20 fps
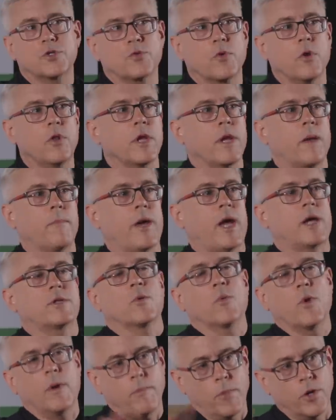just rolling it back
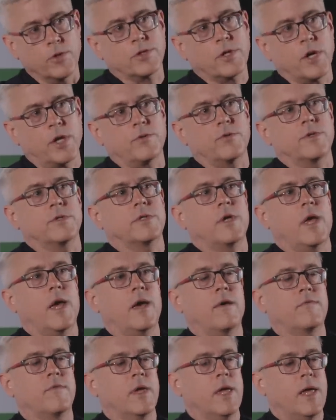to what most countries
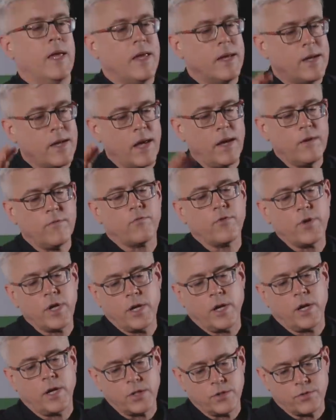have, in every
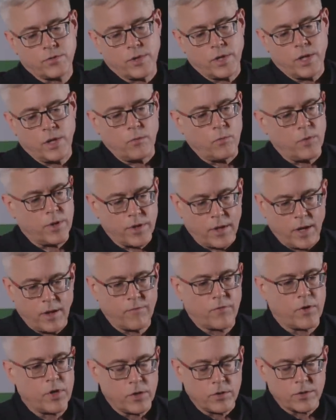country with
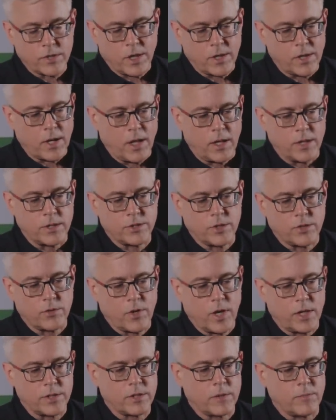every new technology,
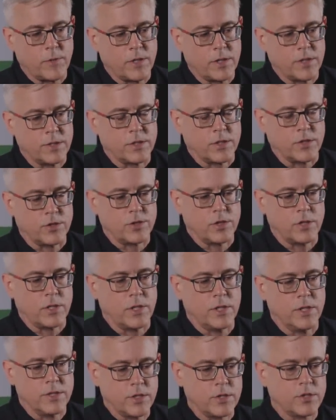there has to be a
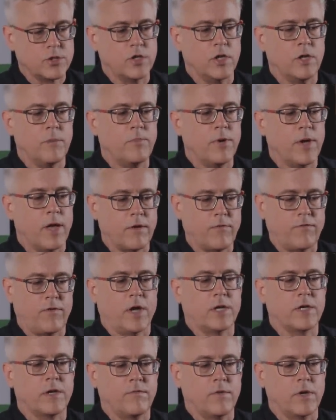decision. Is it cheap and
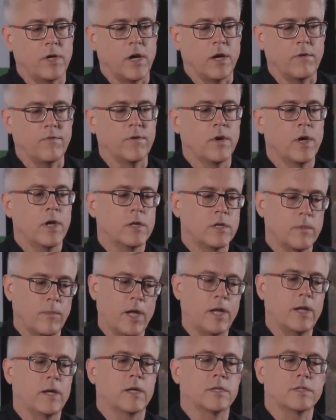effective enough to
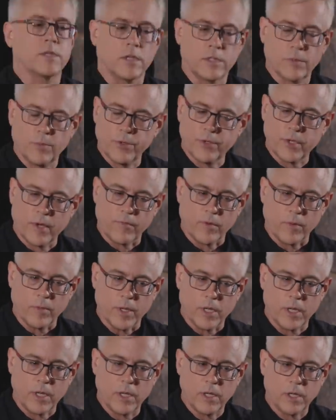make it accessible to
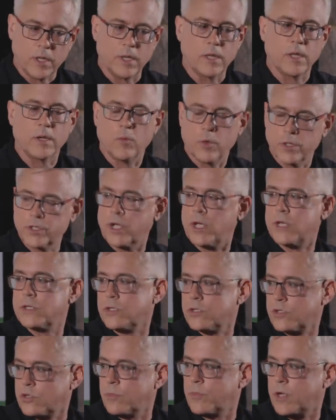everybody? In which
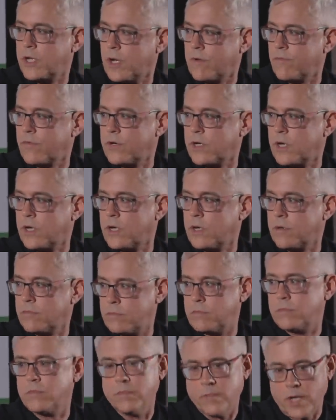case it should be covered in a
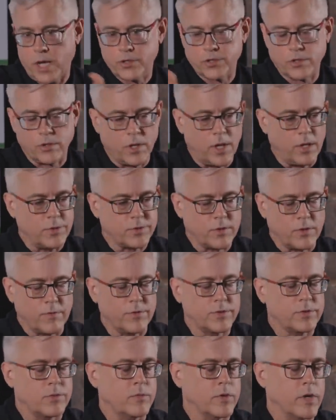national health
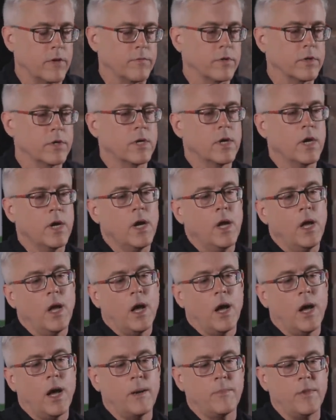service or whatever.
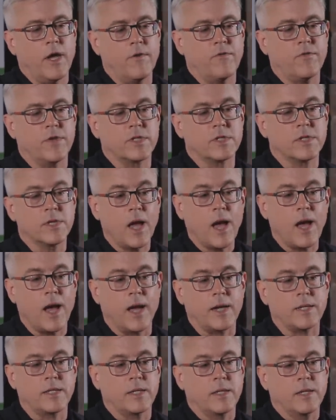If it's
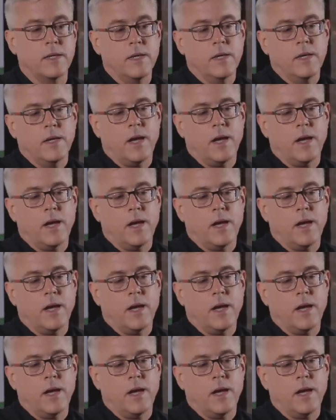not,